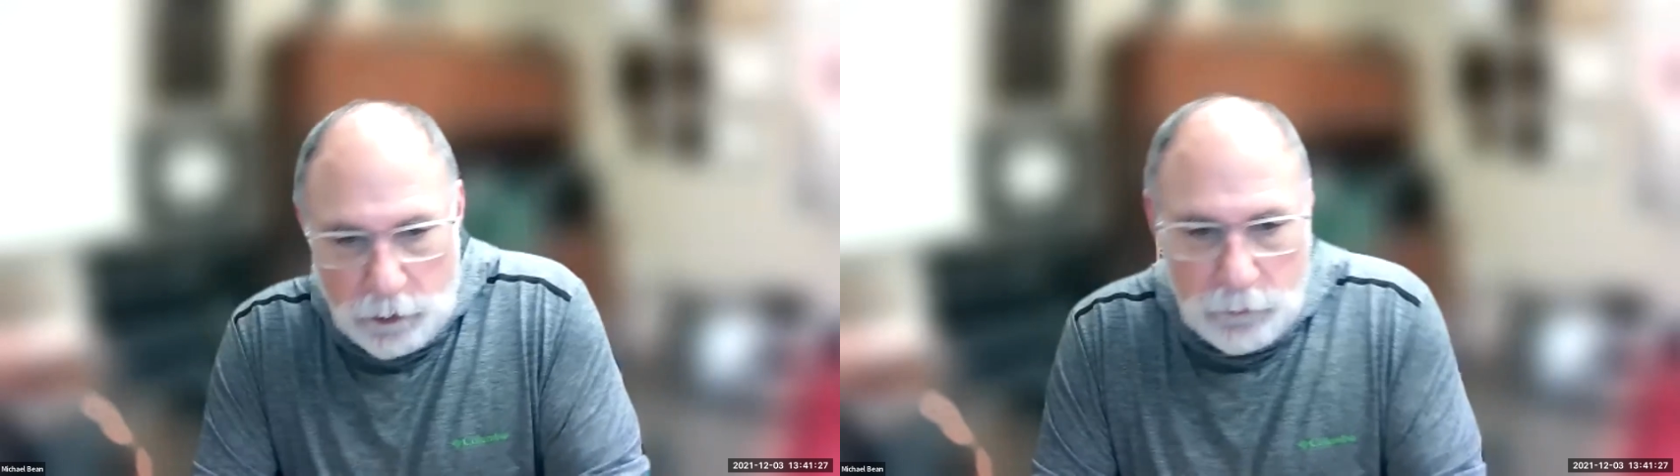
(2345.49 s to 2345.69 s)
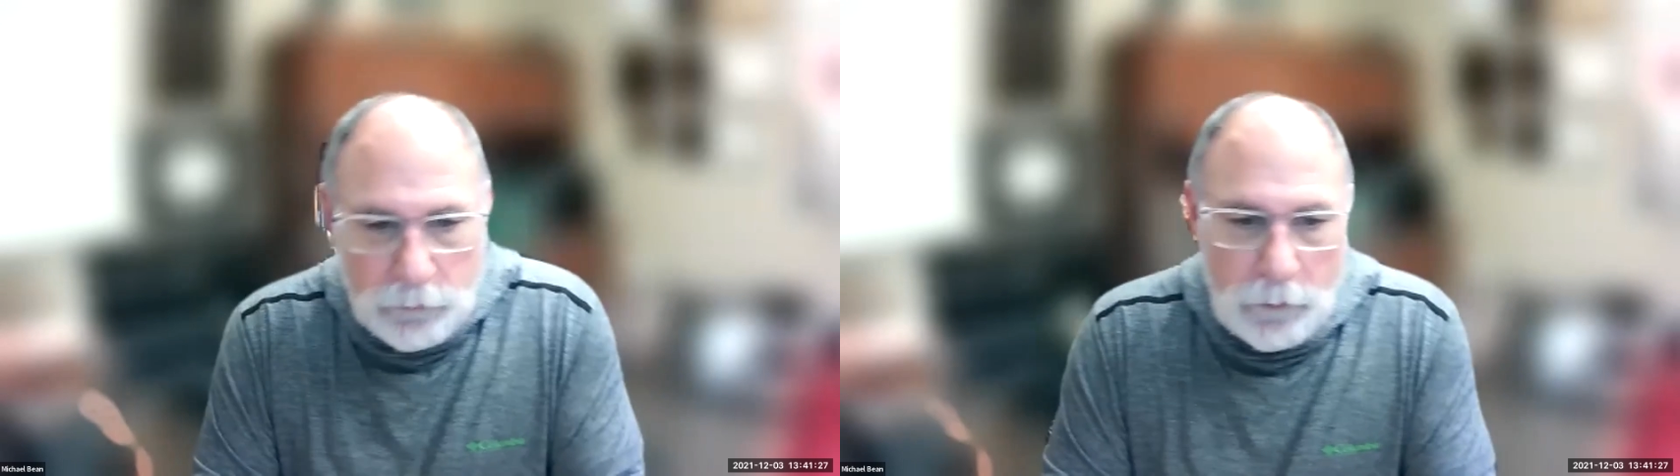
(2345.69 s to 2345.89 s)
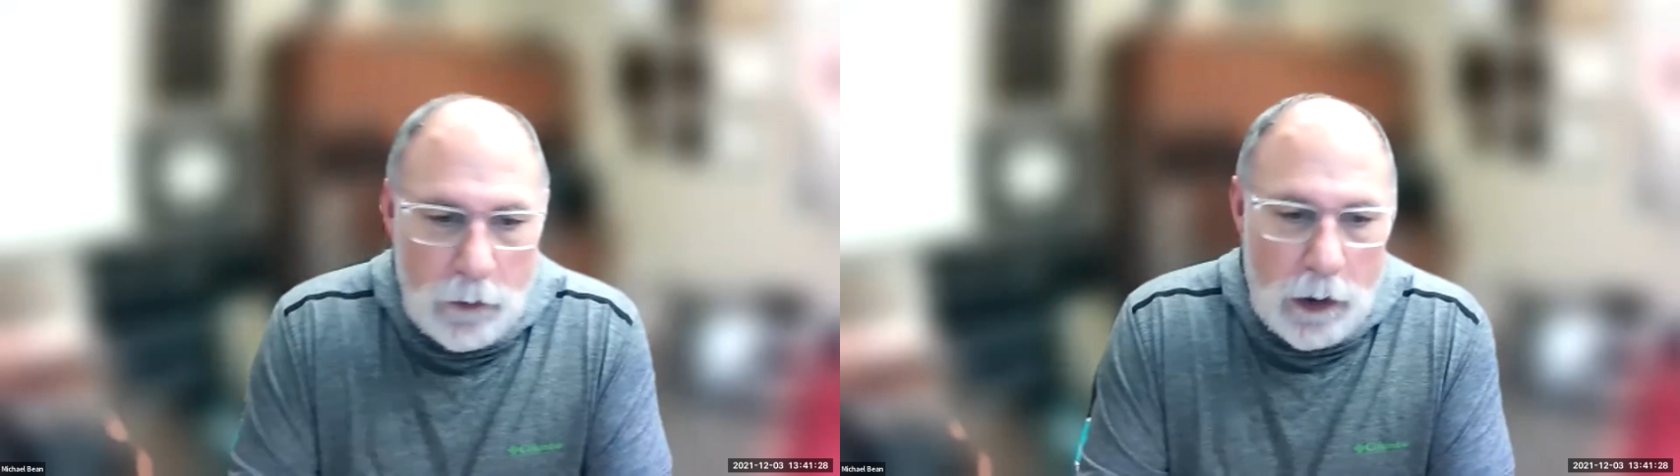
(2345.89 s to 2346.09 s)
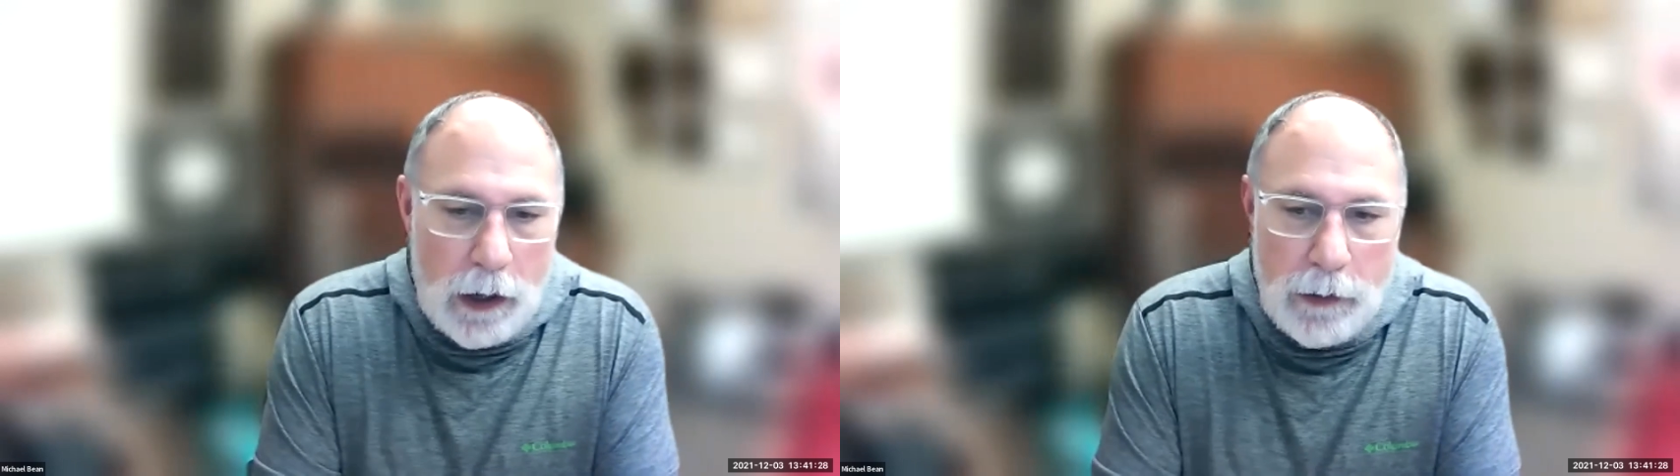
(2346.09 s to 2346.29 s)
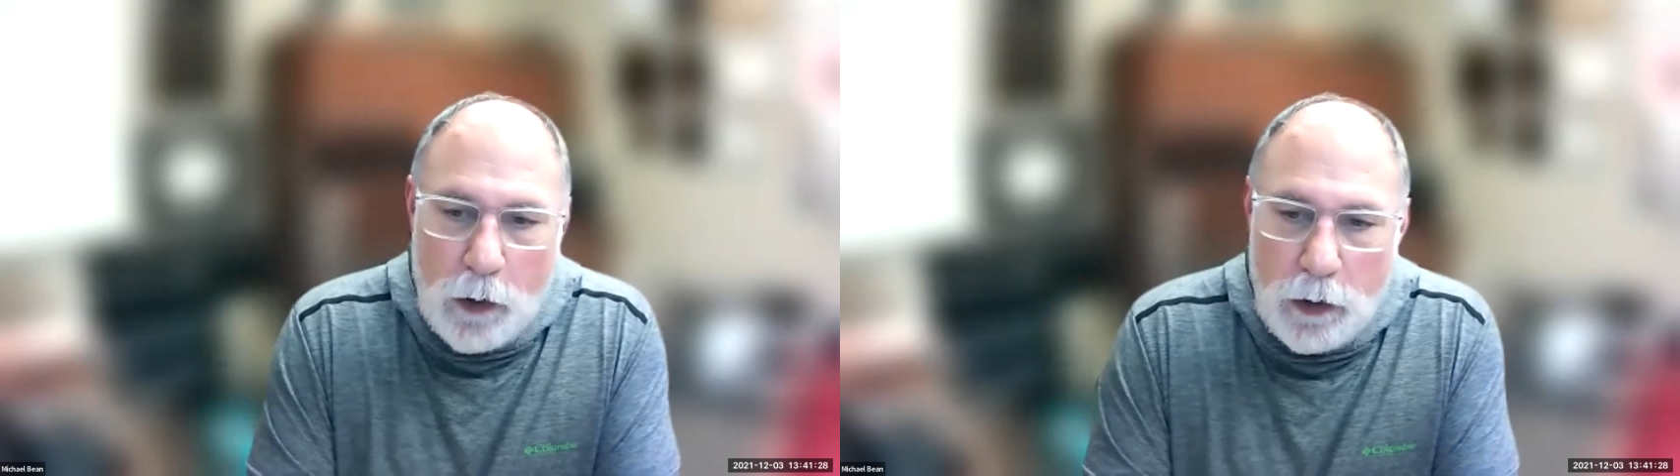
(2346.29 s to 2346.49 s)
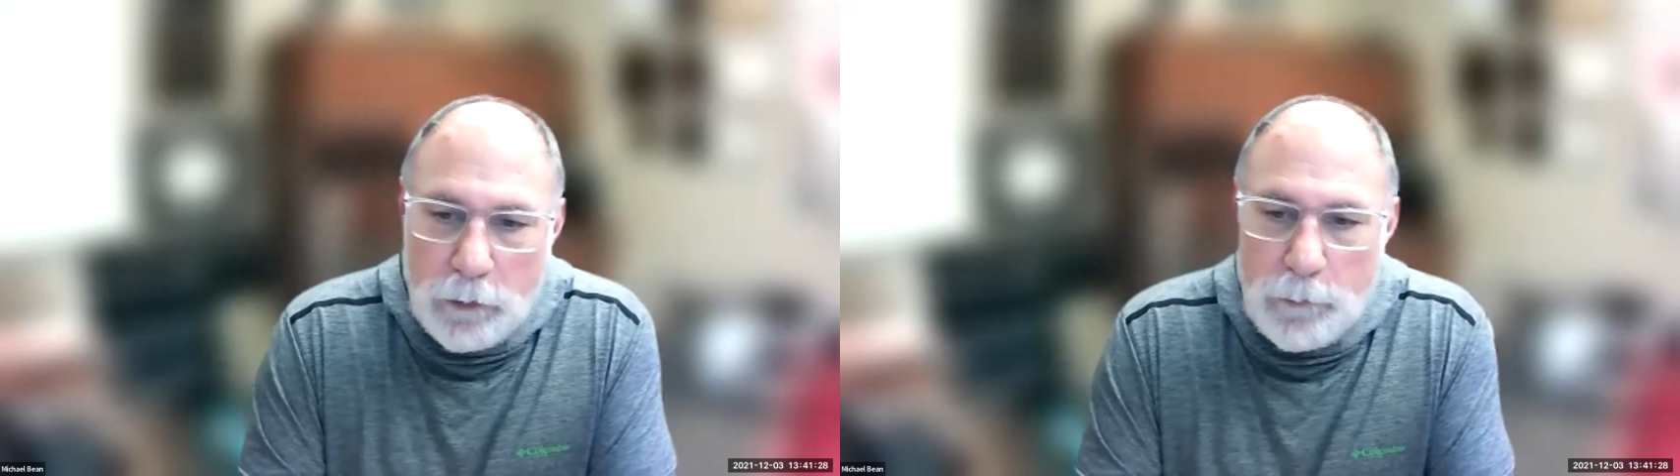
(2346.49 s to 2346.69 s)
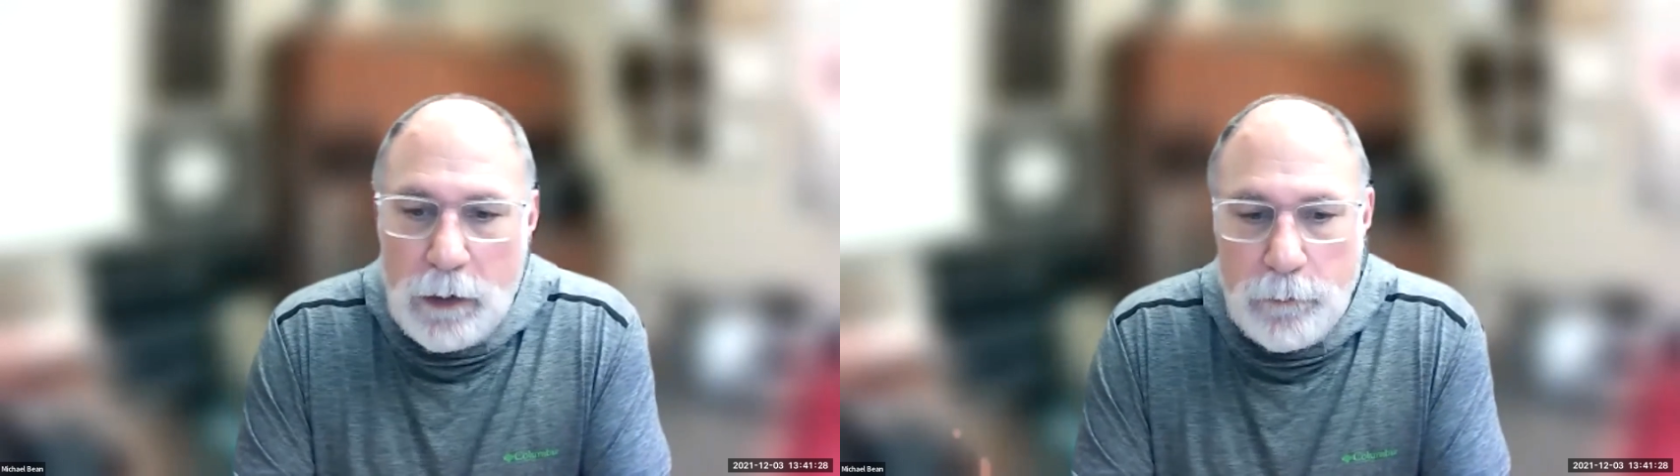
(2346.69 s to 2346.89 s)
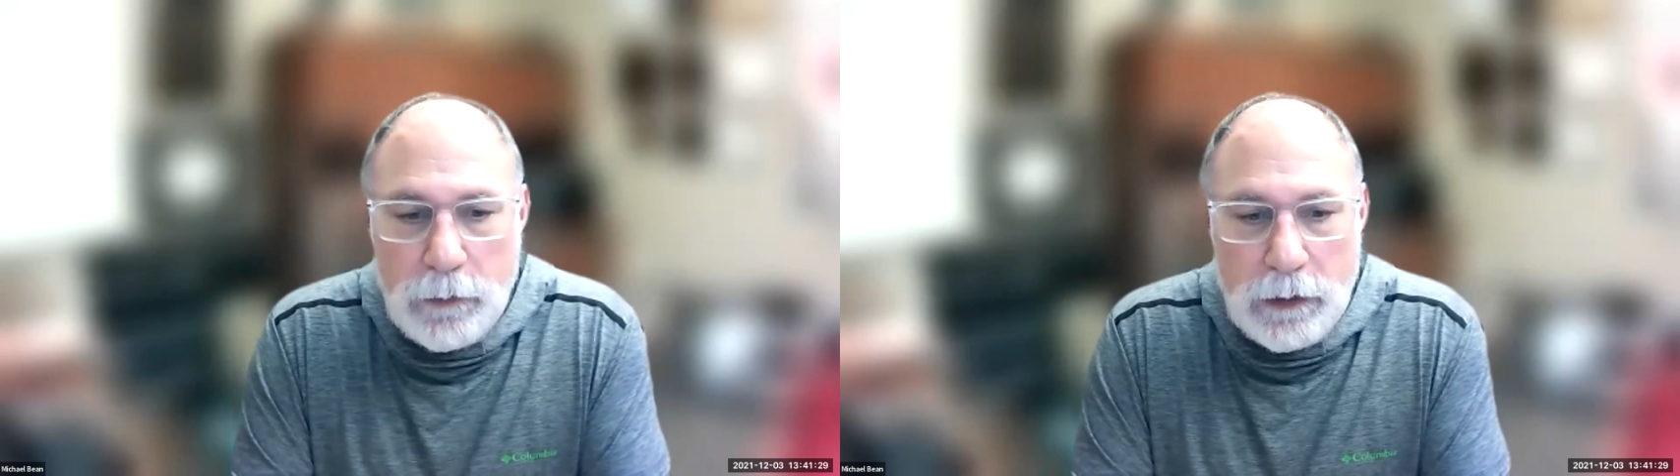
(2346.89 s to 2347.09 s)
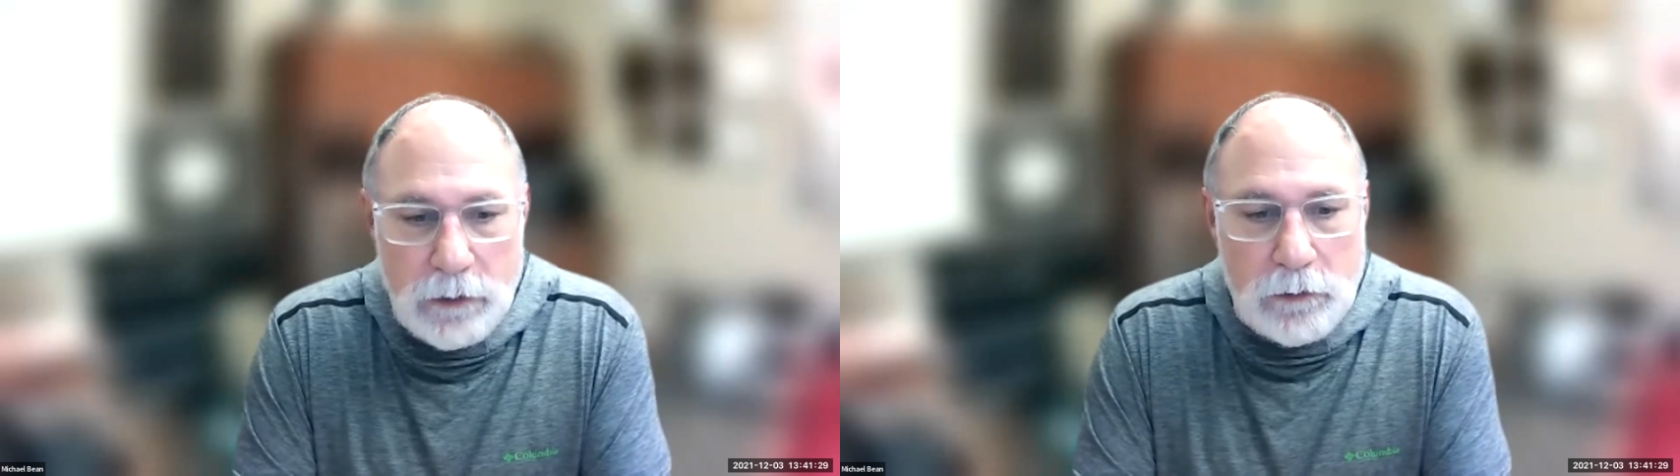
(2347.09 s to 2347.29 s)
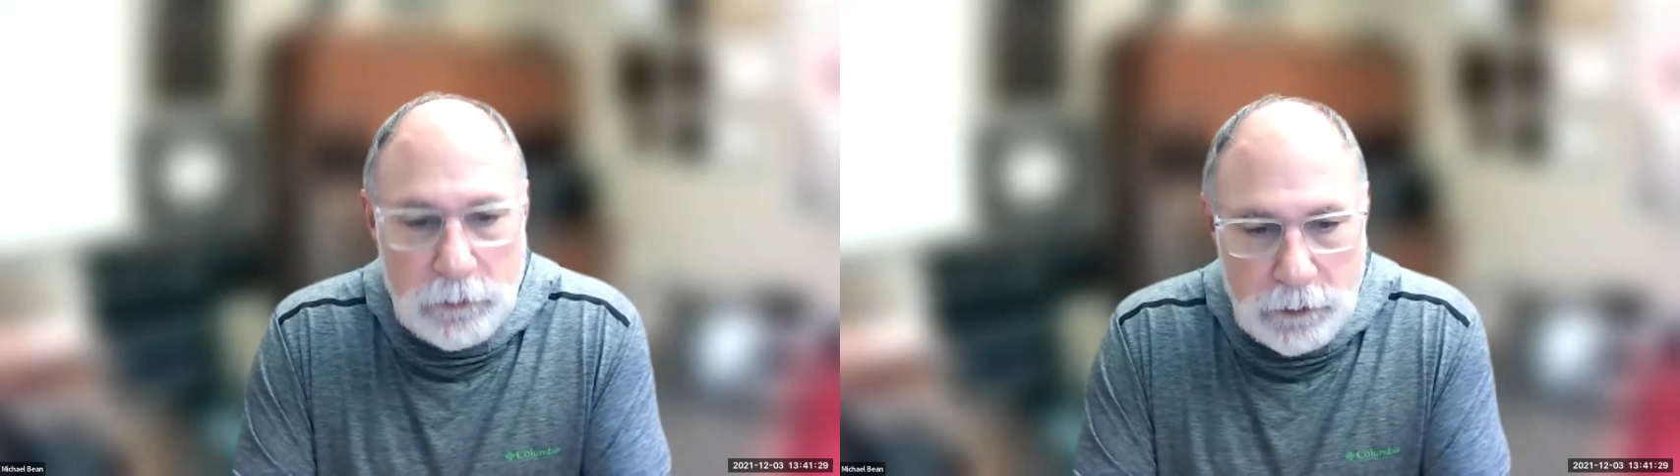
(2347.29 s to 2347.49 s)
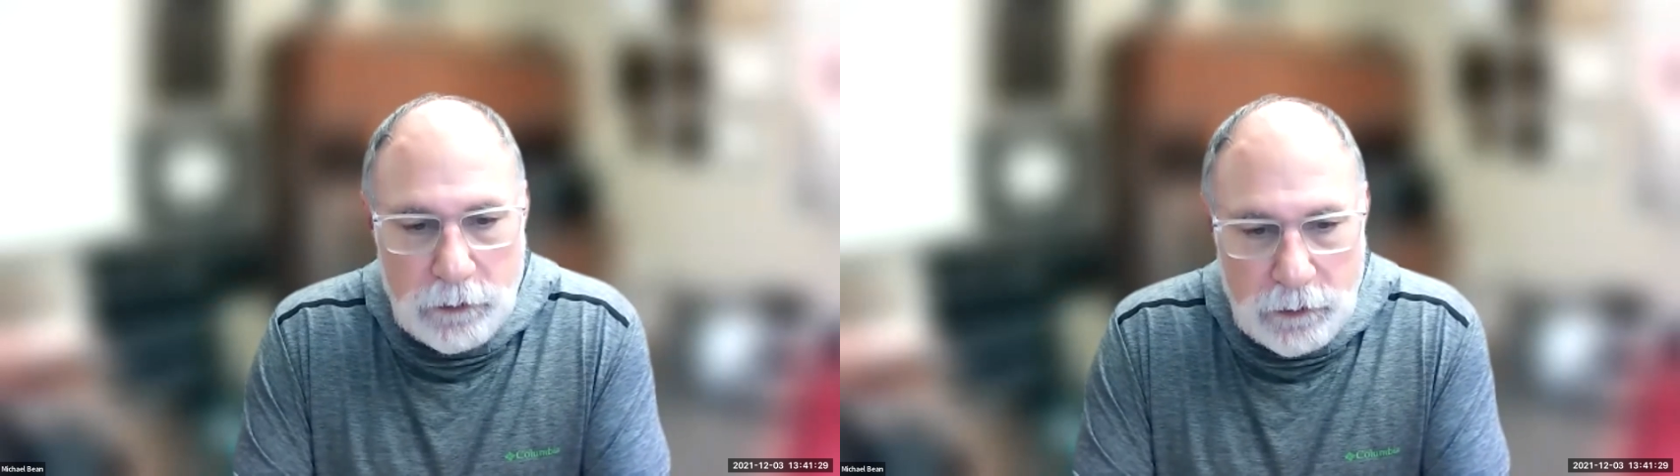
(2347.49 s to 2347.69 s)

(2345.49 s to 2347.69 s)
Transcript: So I'm all about being clear